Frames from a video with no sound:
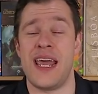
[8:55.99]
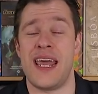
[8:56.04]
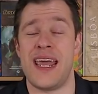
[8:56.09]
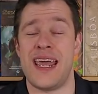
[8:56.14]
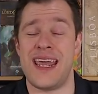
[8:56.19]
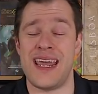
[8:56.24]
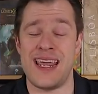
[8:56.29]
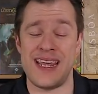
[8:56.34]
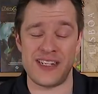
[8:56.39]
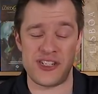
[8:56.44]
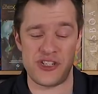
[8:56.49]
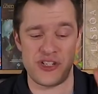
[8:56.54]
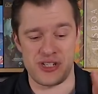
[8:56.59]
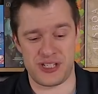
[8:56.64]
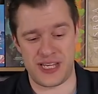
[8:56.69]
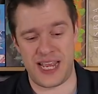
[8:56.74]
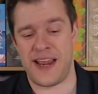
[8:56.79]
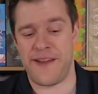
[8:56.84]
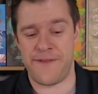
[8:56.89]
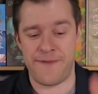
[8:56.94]
It is
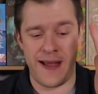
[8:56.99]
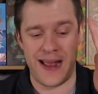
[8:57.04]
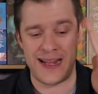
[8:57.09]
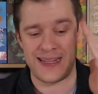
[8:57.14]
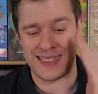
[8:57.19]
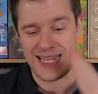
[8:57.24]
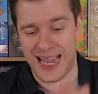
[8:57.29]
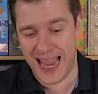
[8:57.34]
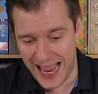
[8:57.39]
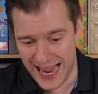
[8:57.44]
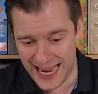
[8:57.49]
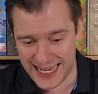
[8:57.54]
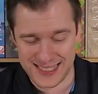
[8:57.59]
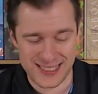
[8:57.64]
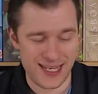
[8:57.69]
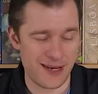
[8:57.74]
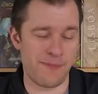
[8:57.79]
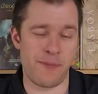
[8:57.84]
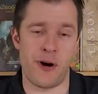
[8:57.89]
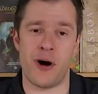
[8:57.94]
just a
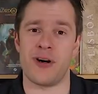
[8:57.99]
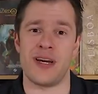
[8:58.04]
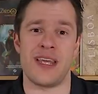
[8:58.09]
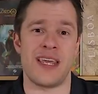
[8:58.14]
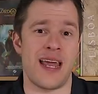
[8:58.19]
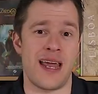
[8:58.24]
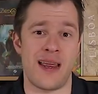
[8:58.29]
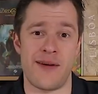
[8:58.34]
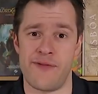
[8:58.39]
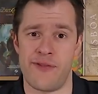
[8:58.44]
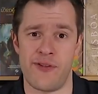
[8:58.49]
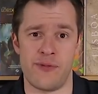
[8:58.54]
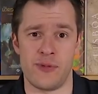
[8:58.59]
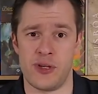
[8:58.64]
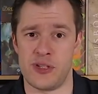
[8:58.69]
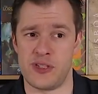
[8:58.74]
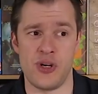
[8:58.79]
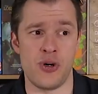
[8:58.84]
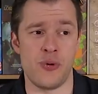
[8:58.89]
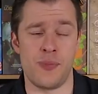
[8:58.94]
fantastic party game from
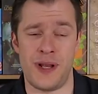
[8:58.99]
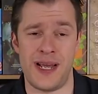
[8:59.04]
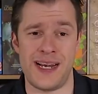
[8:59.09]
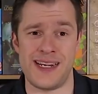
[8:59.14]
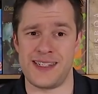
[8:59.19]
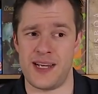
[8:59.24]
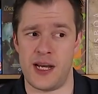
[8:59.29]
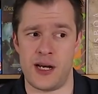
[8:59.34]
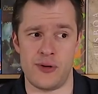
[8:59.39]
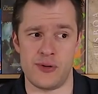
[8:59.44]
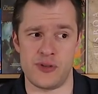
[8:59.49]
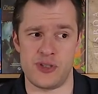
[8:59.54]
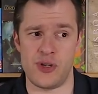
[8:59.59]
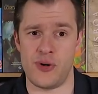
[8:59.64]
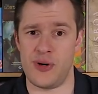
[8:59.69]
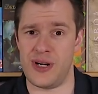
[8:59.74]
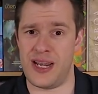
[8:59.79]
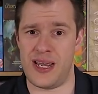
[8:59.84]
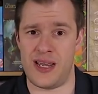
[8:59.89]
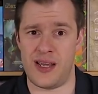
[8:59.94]
the two plays that I was
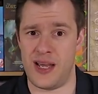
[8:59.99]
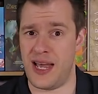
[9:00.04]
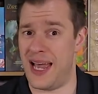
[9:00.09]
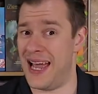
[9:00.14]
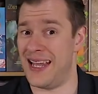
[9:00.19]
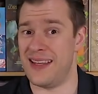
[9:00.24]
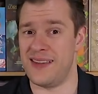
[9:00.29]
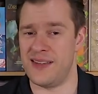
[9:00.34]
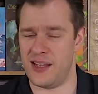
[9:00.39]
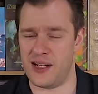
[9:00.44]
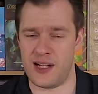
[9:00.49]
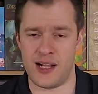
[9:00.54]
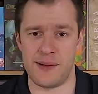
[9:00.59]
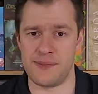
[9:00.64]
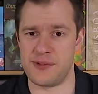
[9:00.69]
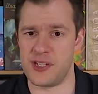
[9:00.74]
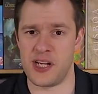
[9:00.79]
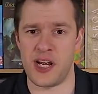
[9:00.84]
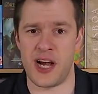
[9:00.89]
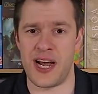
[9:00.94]
doing it at the
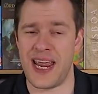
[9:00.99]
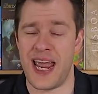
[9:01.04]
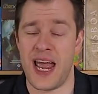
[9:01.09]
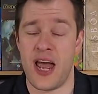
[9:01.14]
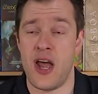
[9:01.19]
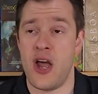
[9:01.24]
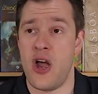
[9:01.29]
club tonight.